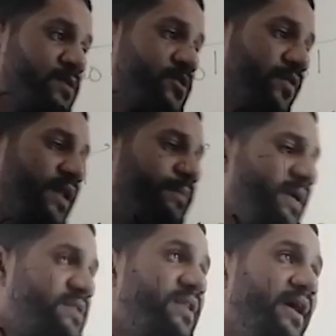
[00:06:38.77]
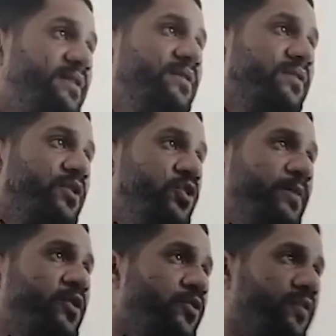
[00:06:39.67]
So that means that
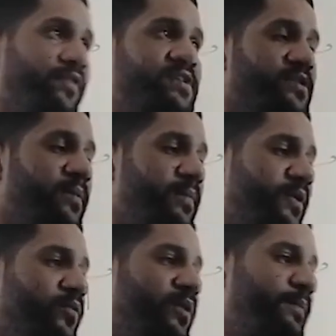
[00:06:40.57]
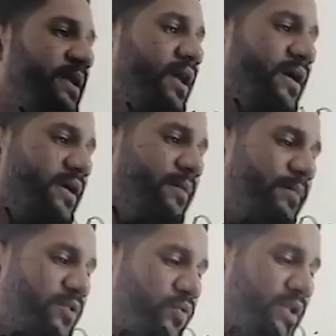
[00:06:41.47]
cubic root of this number will be lying
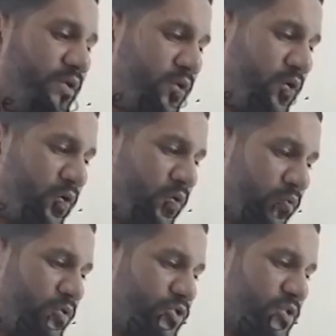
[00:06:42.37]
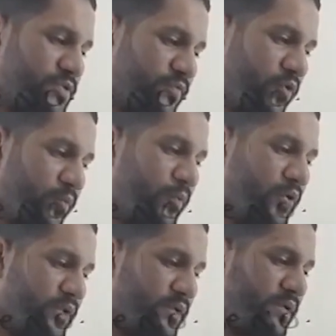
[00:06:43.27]
in between, which is
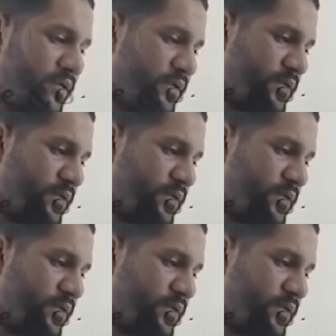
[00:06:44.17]
4.6.